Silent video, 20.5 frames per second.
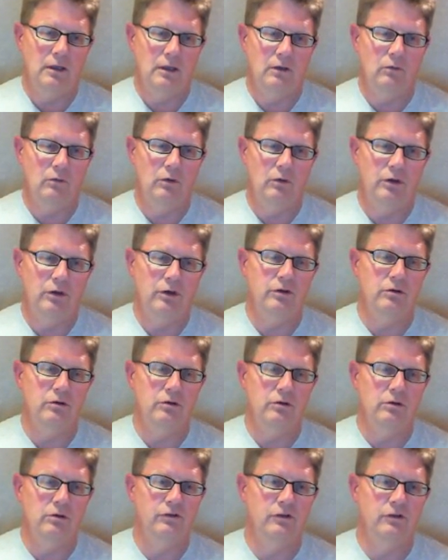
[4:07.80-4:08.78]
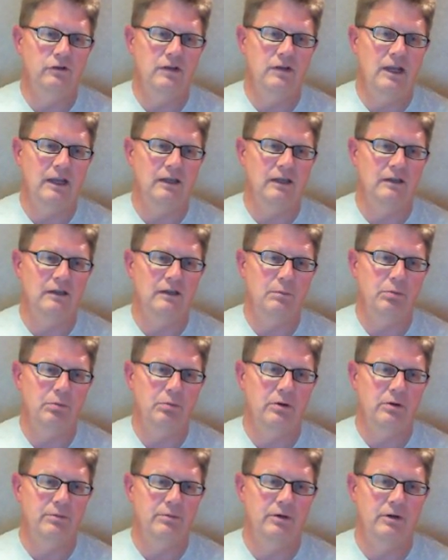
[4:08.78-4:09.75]
what you're doing is you're taking the
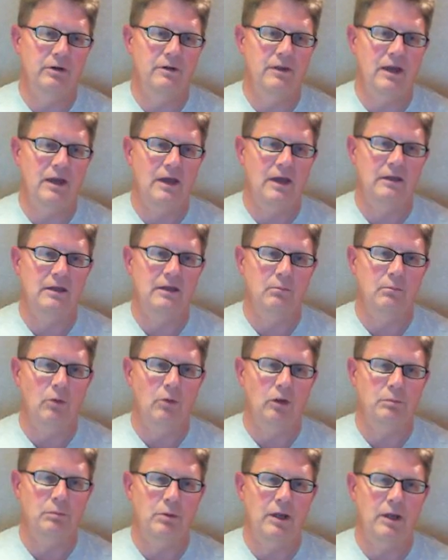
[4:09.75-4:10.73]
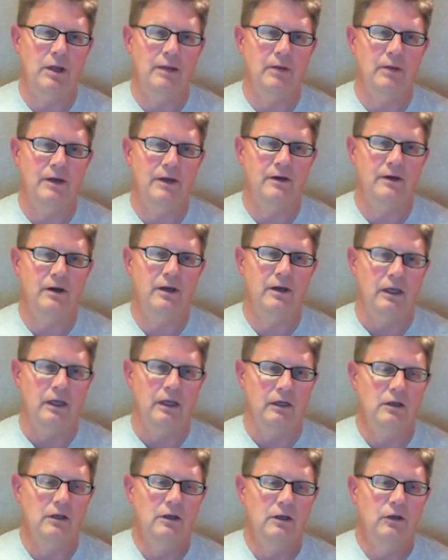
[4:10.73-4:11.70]
perimeter of that and then multiplying by the
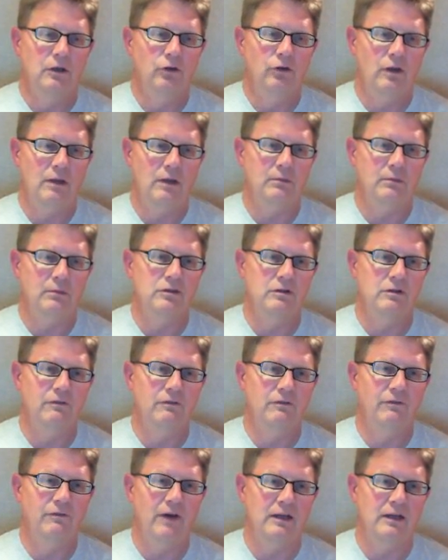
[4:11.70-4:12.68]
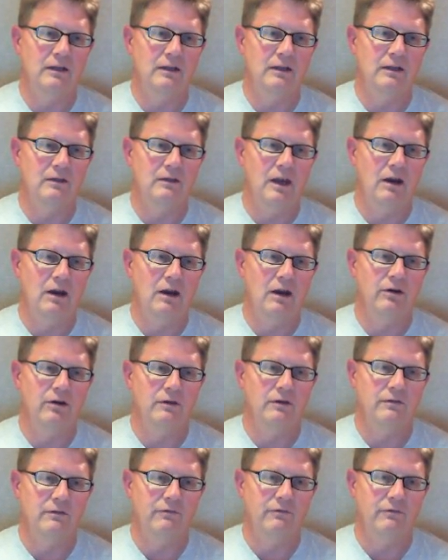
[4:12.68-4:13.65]
height. So that means you're finding the area
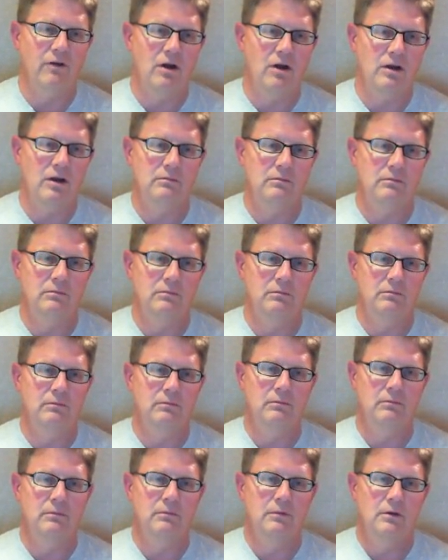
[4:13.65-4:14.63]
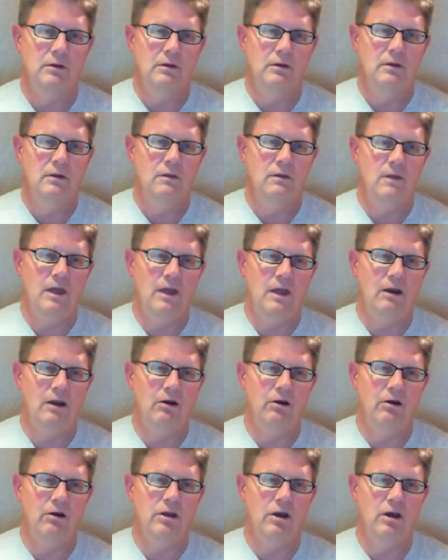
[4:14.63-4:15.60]
of the front, the
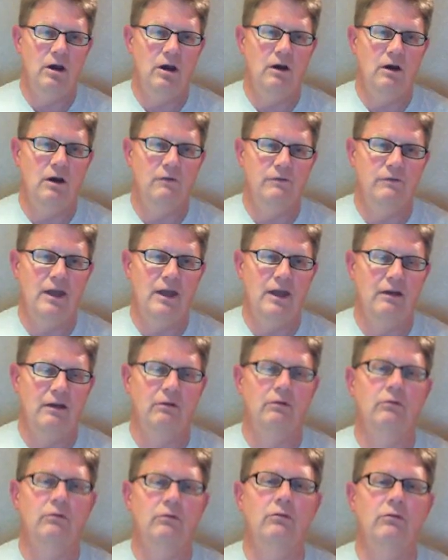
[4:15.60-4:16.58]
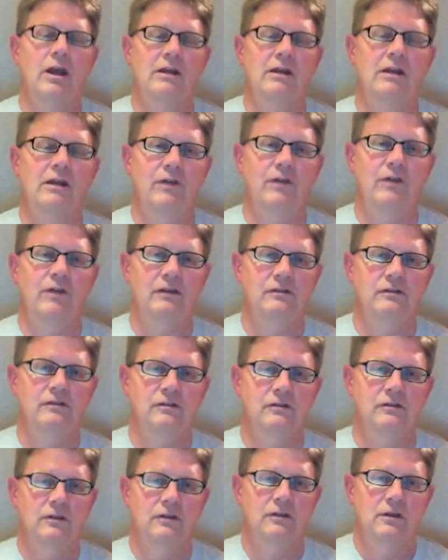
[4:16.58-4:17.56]
area of that right
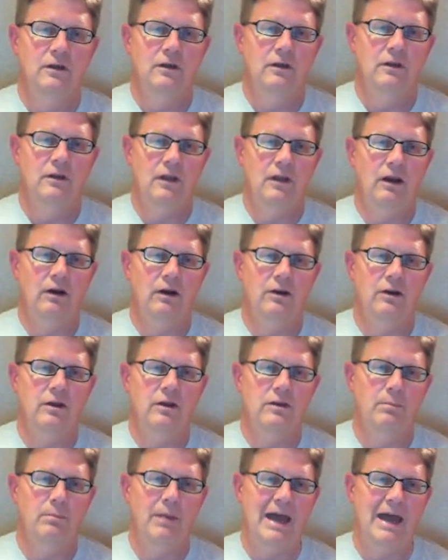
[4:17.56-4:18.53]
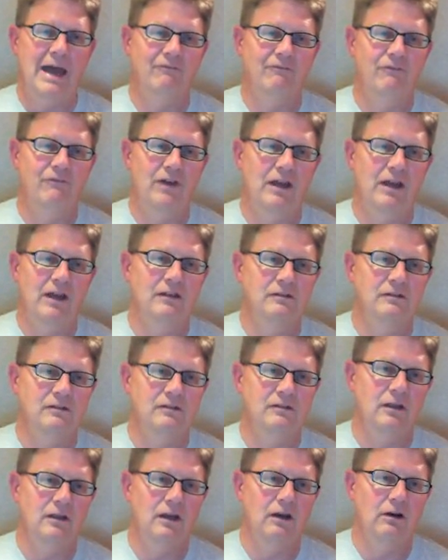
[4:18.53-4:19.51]
face, the area of the back face,
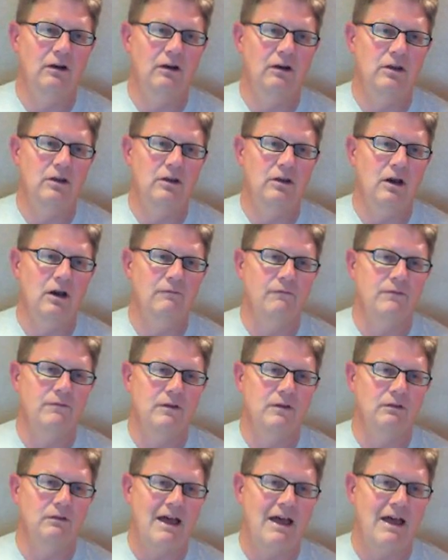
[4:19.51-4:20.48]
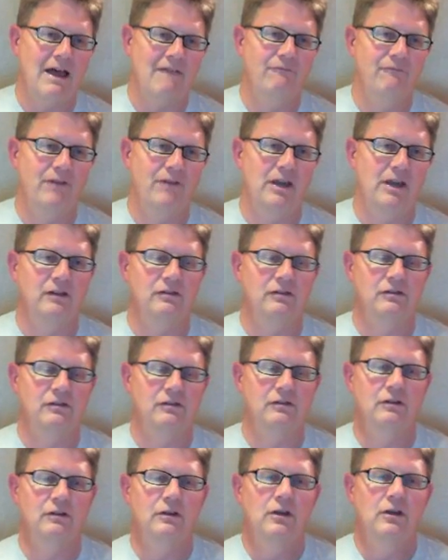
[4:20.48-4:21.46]
and the area of the left
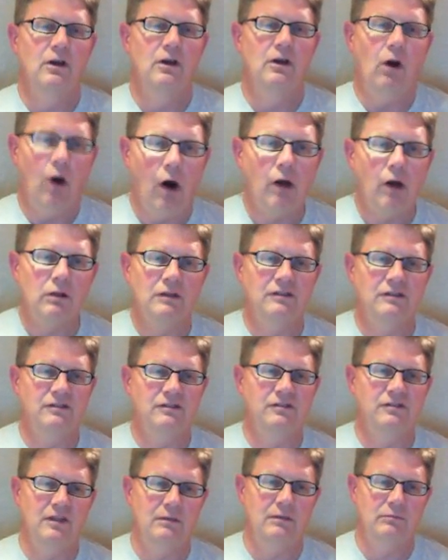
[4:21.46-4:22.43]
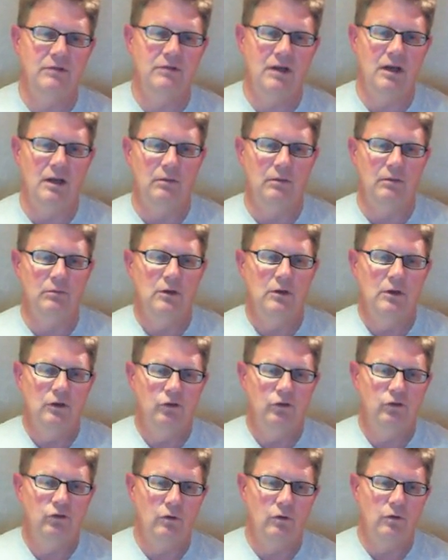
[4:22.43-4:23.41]
face, all at the same time.
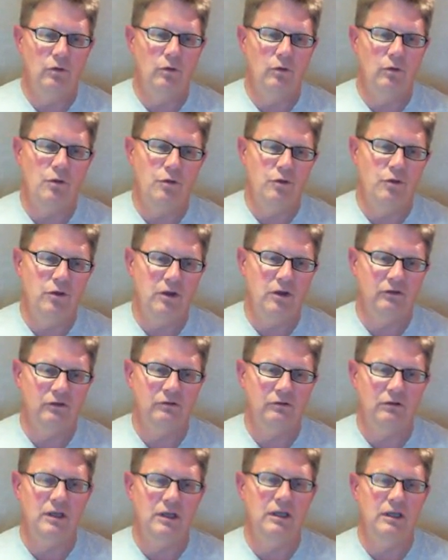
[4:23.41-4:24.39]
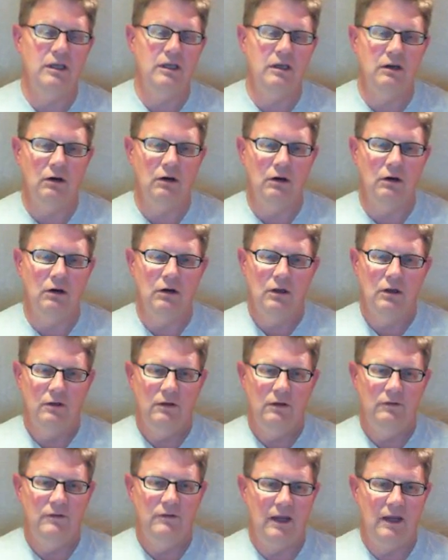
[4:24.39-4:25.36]
So this right here
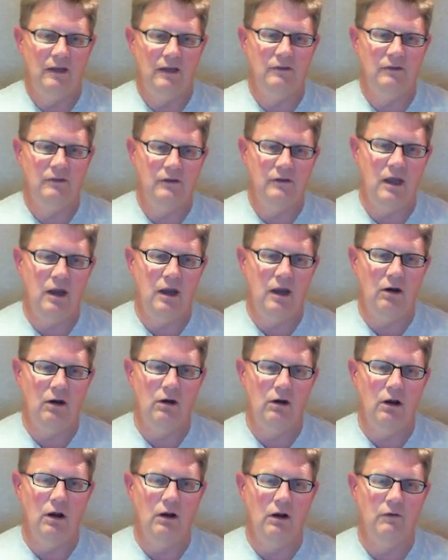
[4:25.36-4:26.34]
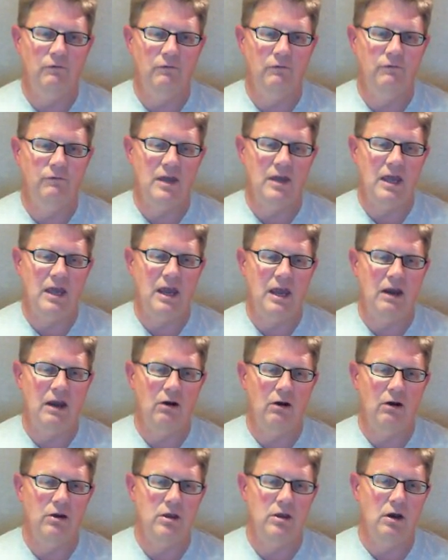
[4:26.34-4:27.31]
takes care of the
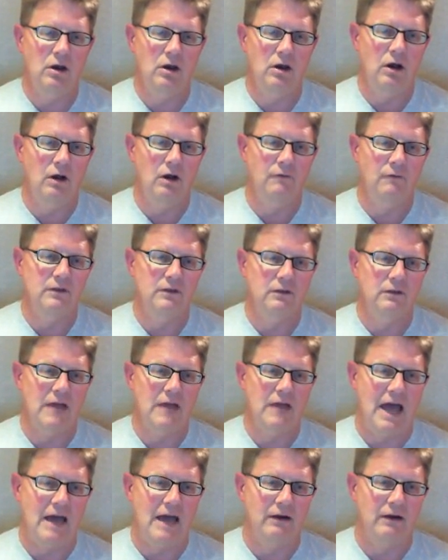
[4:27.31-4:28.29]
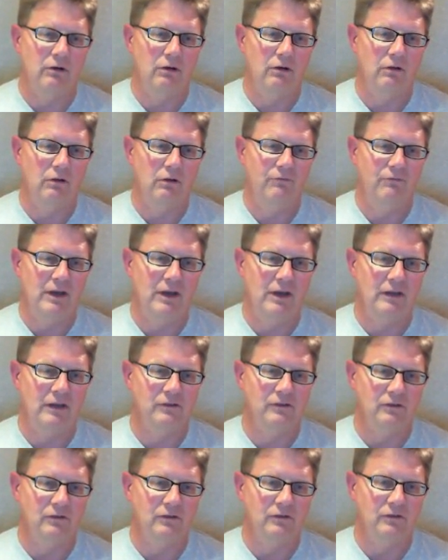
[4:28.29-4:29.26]
area of the lateral
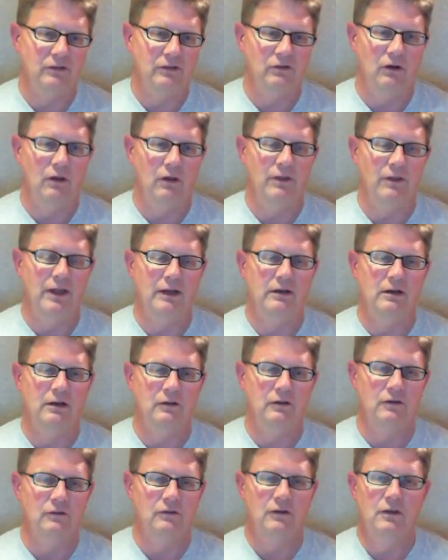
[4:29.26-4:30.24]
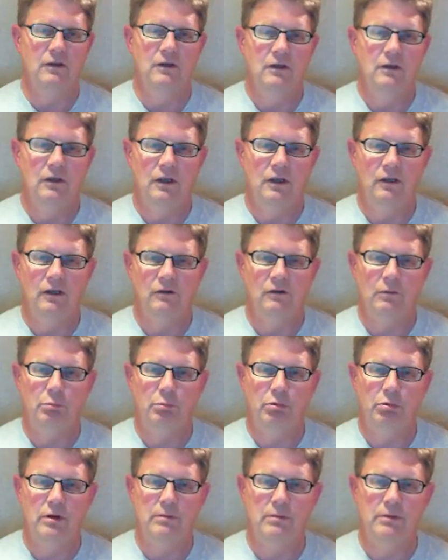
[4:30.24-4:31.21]
faces. That's all that does, is the
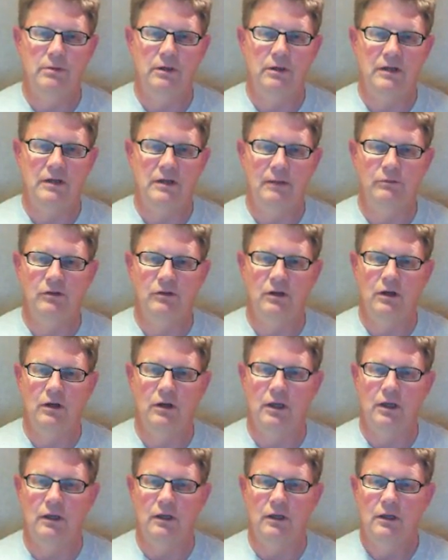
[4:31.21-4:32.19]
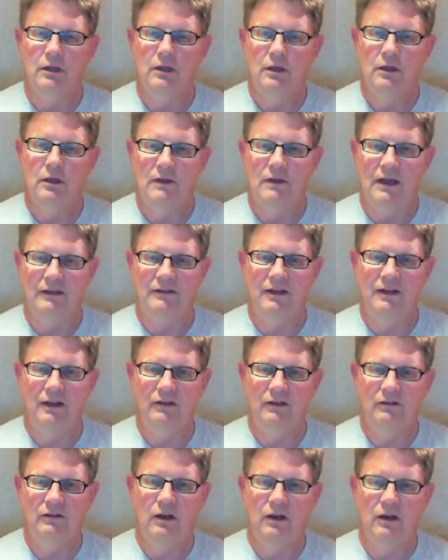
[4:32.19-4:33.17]
perimeter times the height. That
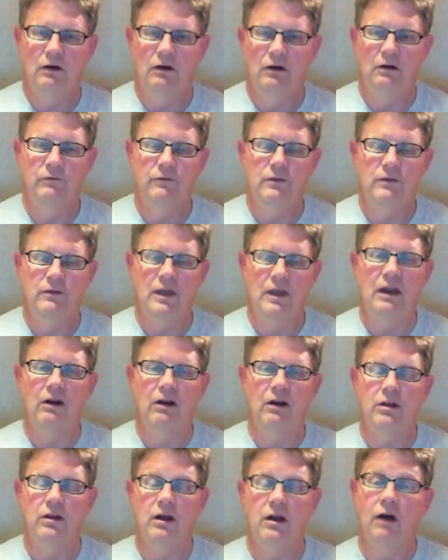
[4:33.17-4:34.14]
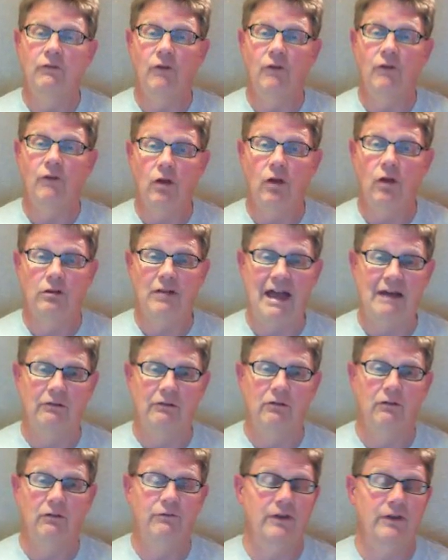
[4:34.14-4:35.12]
takes care of the area of all the
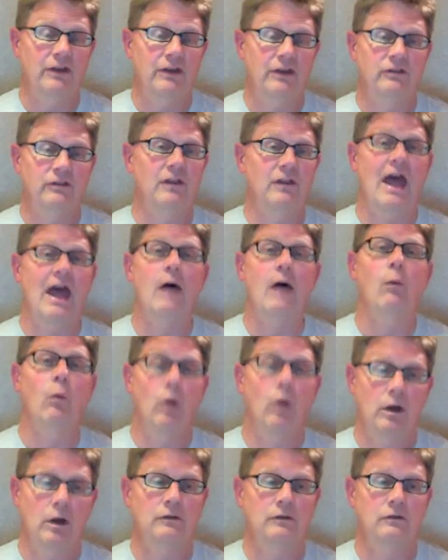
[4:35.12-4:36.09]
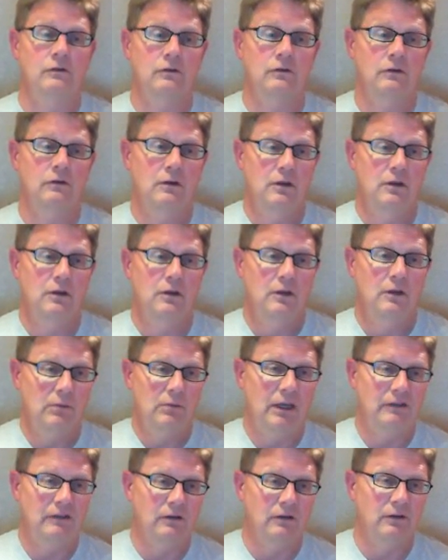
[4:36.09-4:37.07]
lateral faces at once.
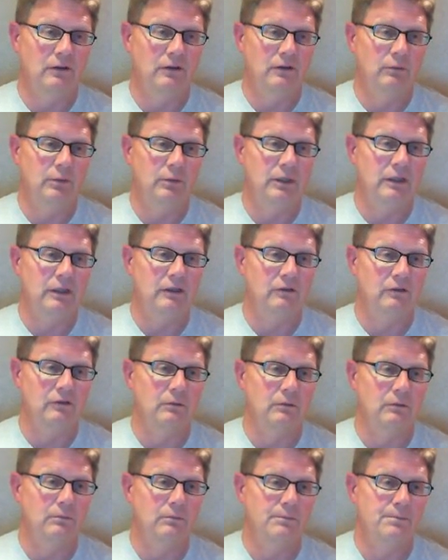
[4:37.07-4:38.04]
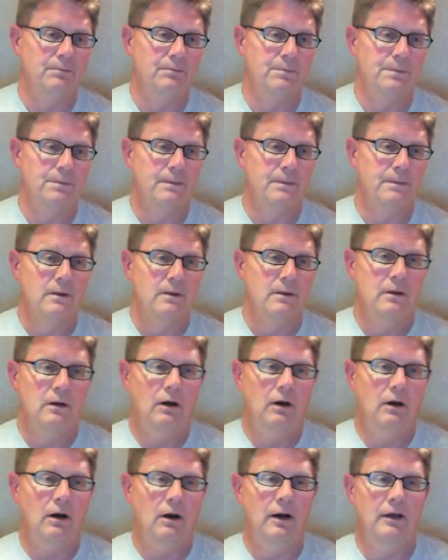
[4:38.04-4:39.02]
Makes it a little bit easier.
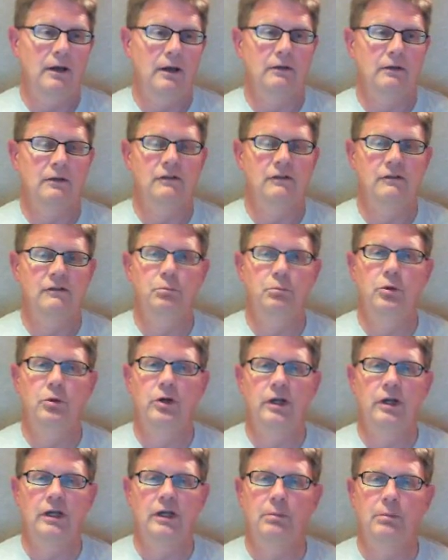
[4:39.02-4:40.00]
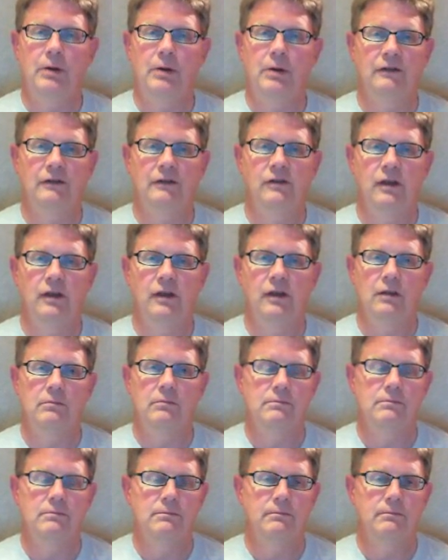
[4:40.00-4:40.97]
Alright, let's put it into practice again.
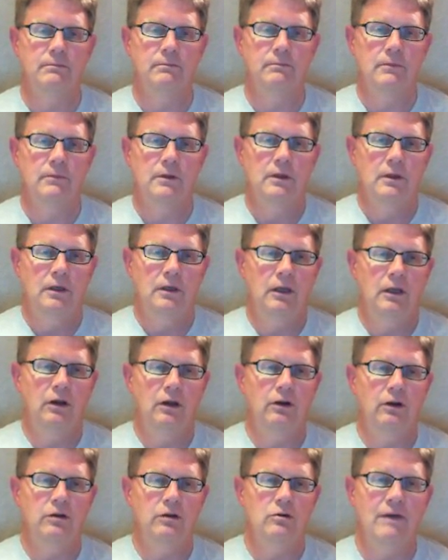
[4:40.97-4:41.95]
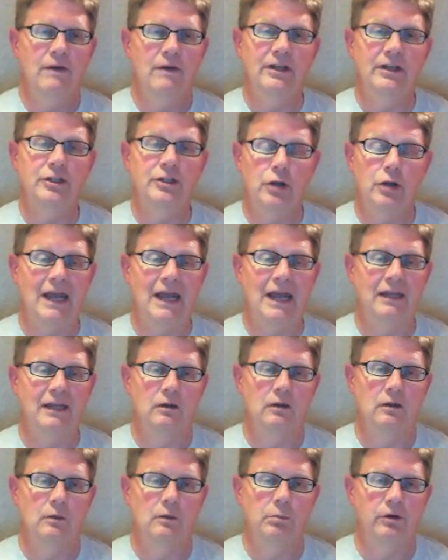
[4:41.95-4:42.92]
Here you have a
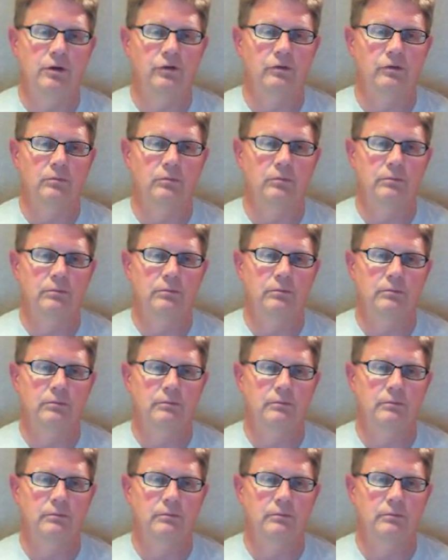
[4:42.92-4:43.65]
triangular prism.